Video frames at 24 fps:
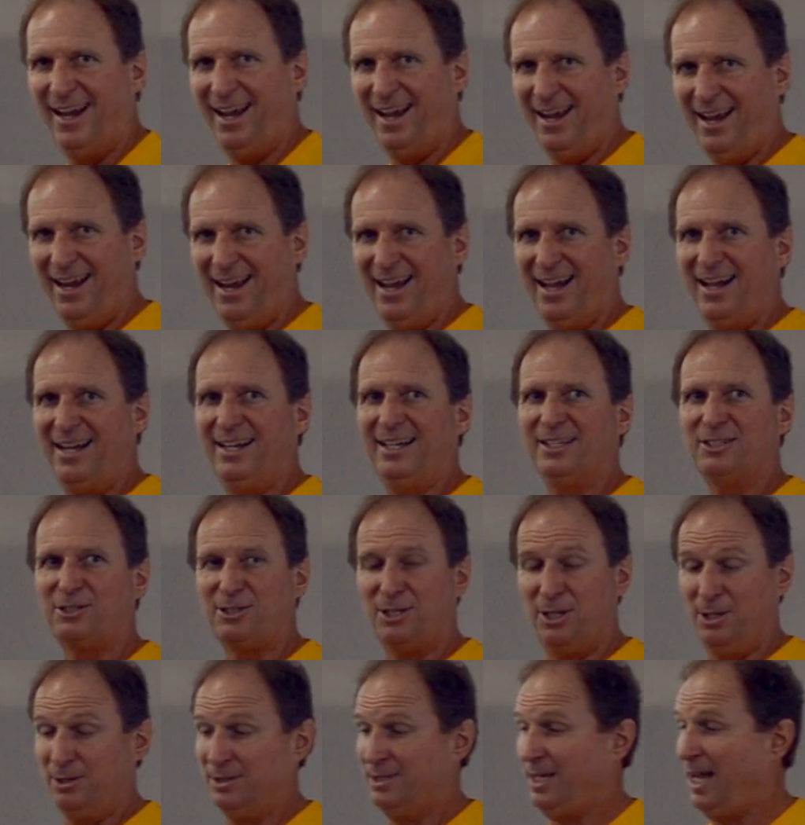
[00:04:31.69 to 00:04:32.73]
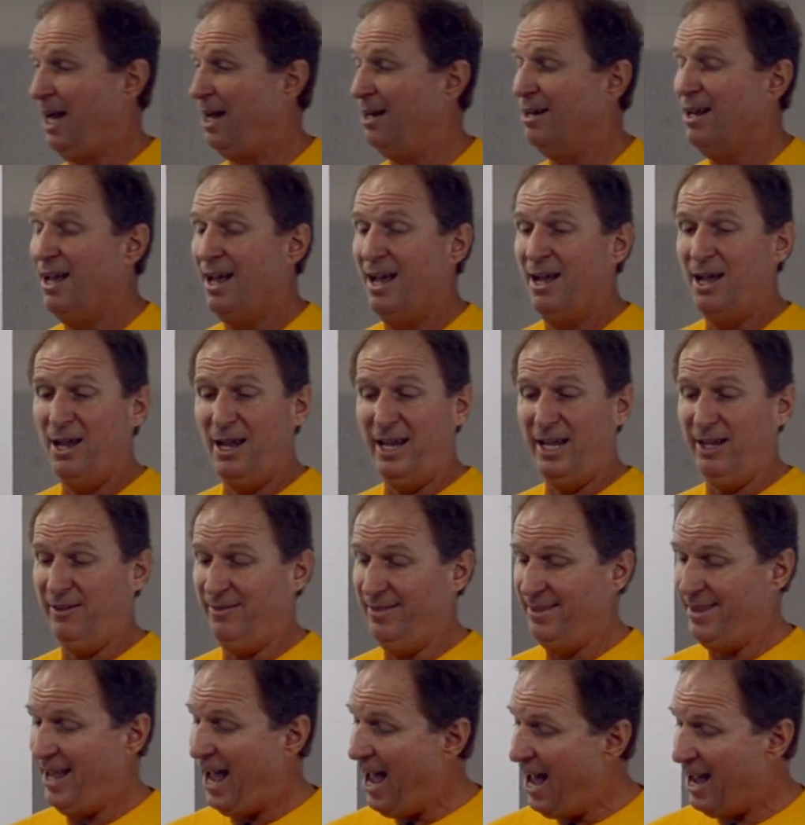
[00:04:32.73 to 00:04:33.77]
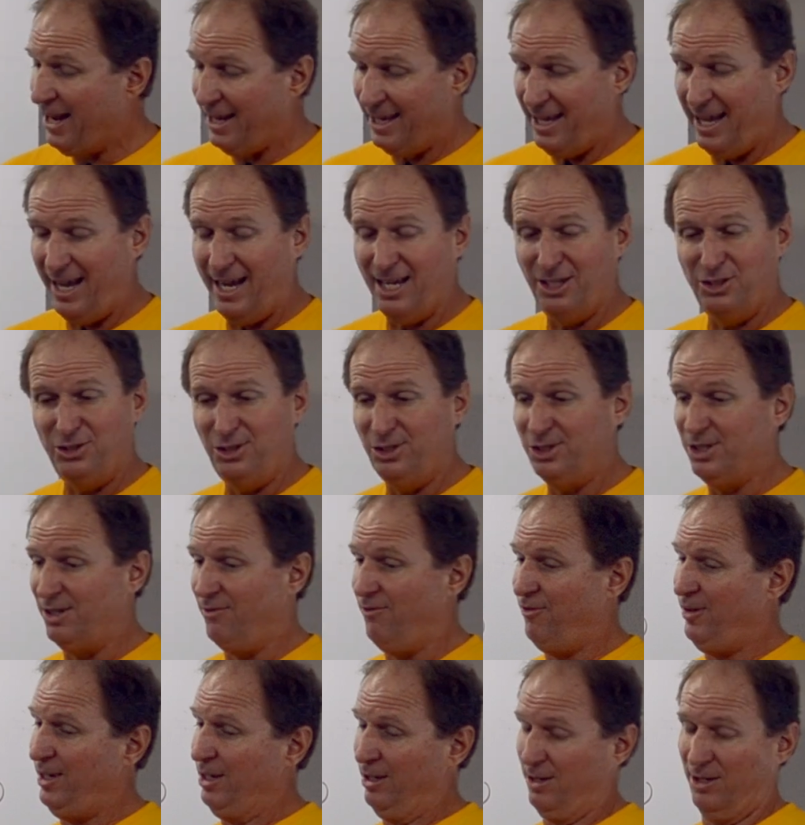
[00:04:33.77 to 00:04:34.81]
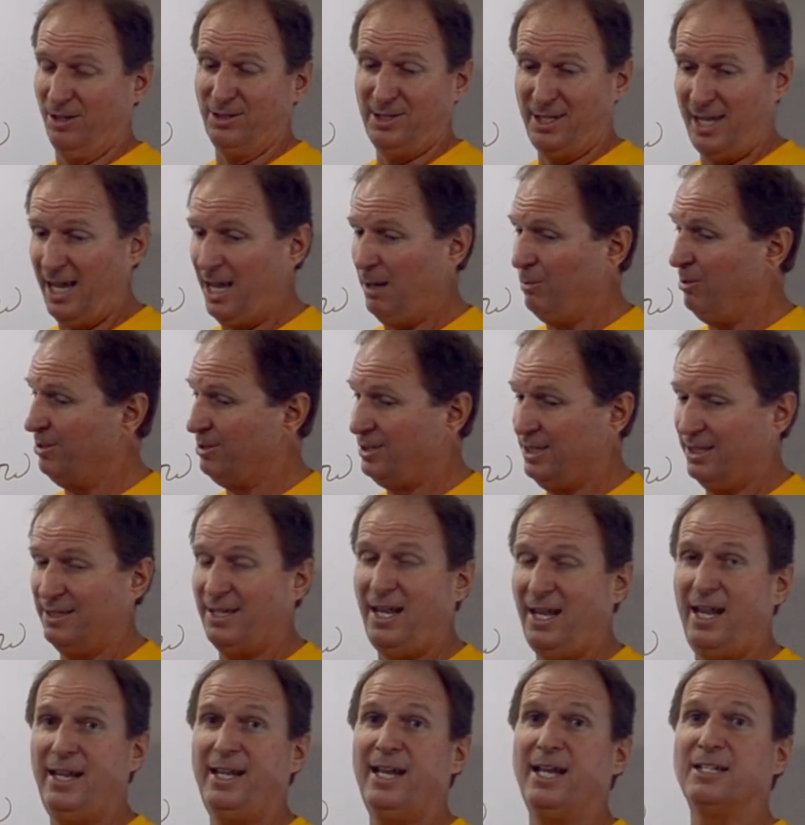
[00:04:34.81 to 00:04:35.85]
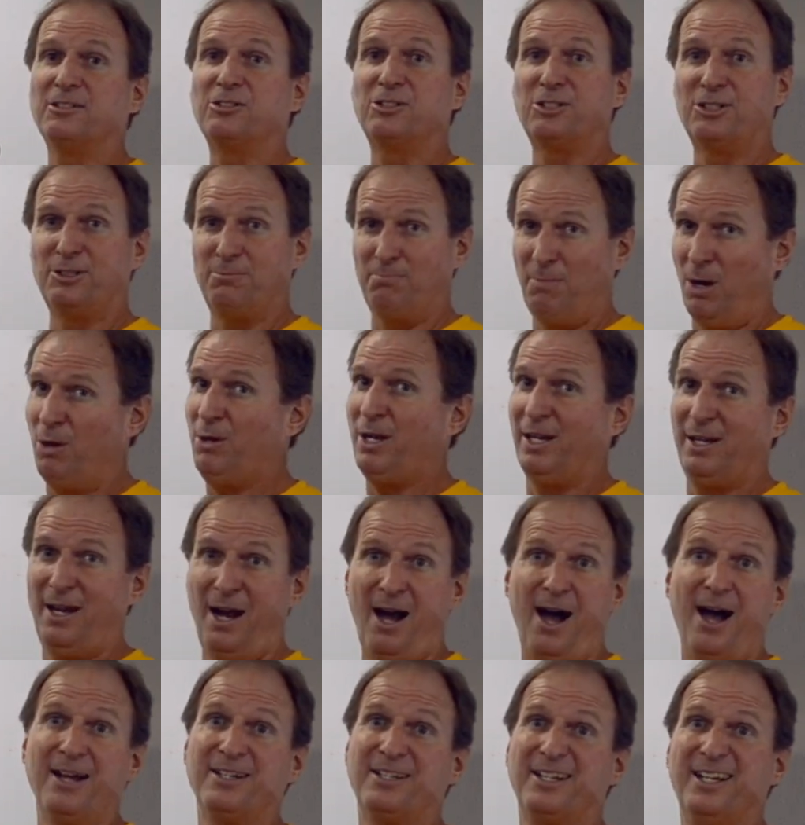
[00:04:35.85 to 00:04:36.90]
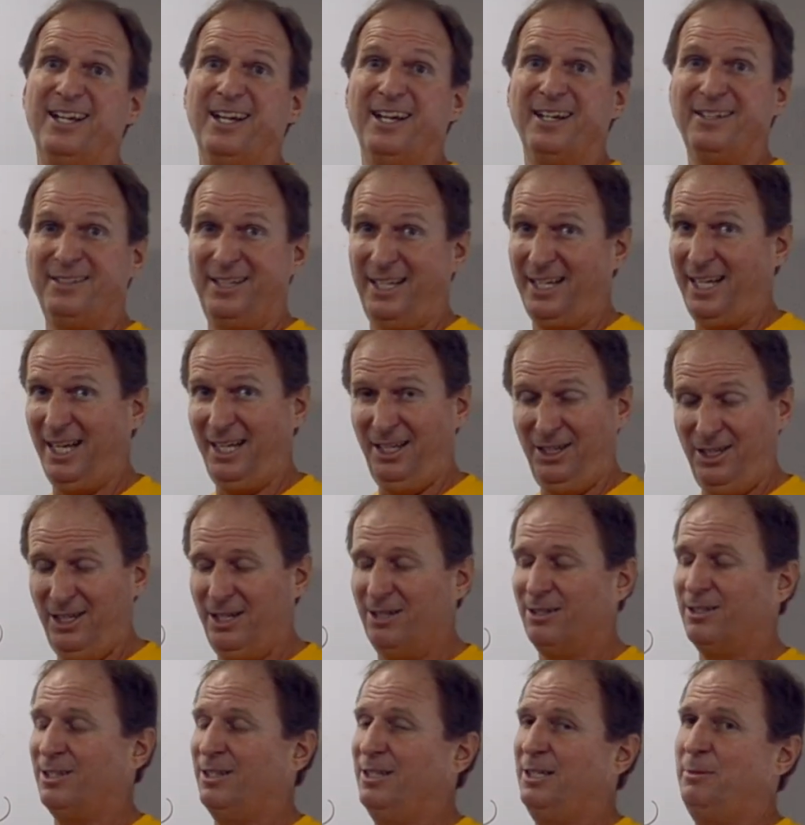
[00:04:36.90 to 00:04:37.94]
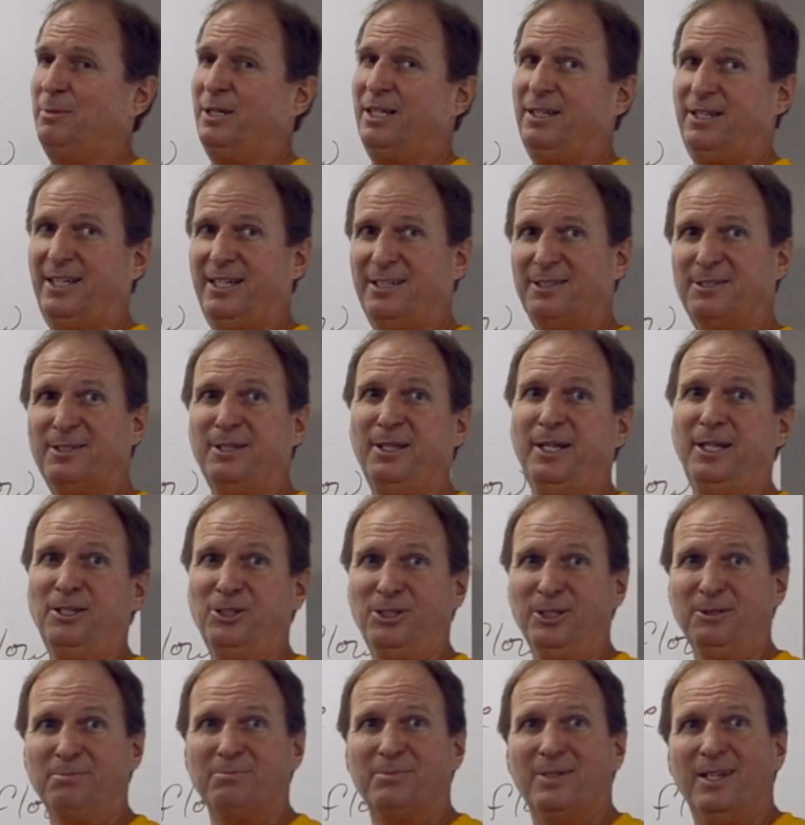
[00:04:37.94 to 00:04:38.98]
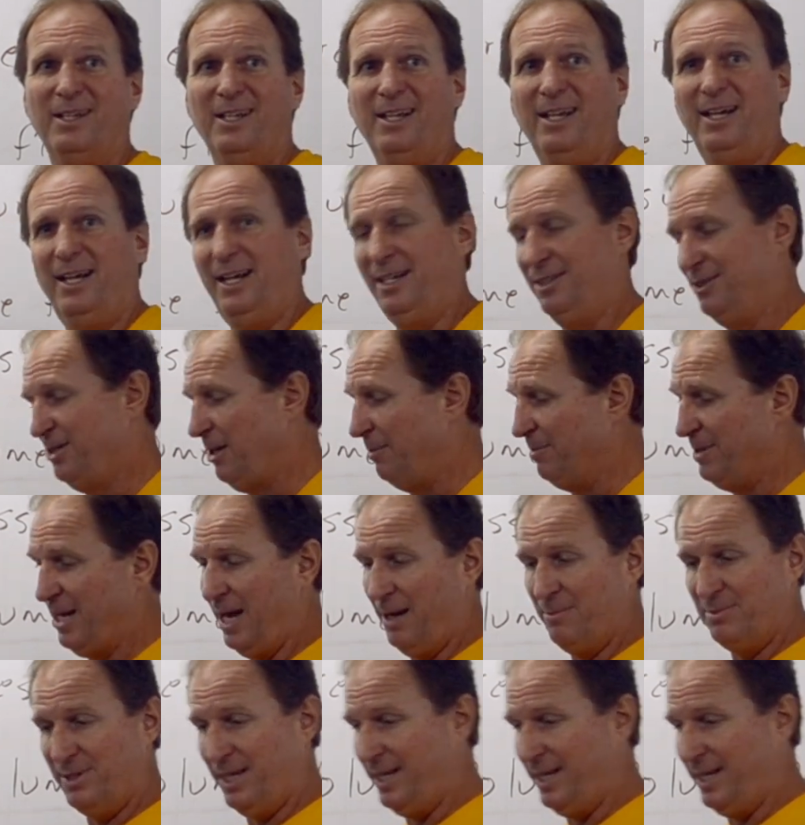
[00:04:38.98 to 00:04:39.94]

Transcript: and it slows down. In that case, you should feel those cables because they get smoking hot. They get near the limit of the insulation. And sometimes